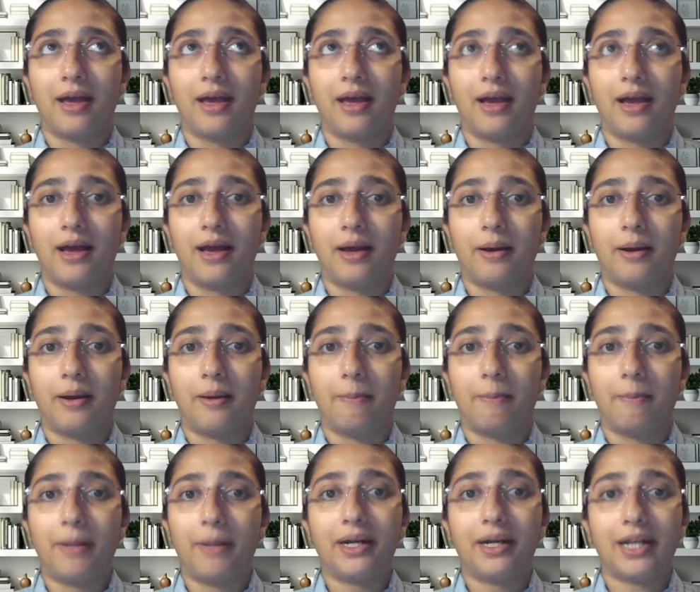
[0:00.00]

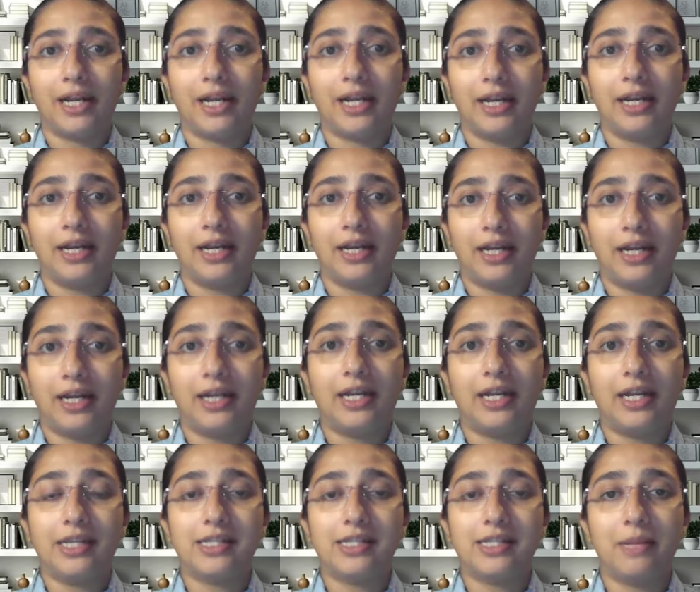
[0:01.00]
But it
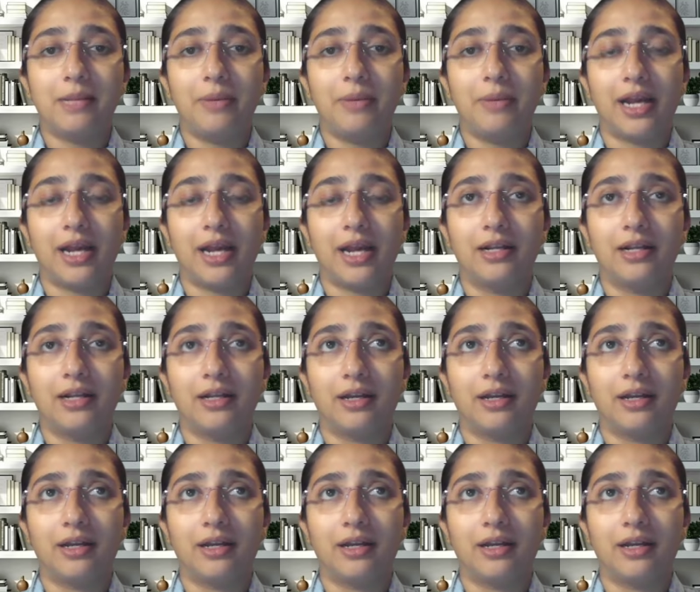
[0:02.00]
is limited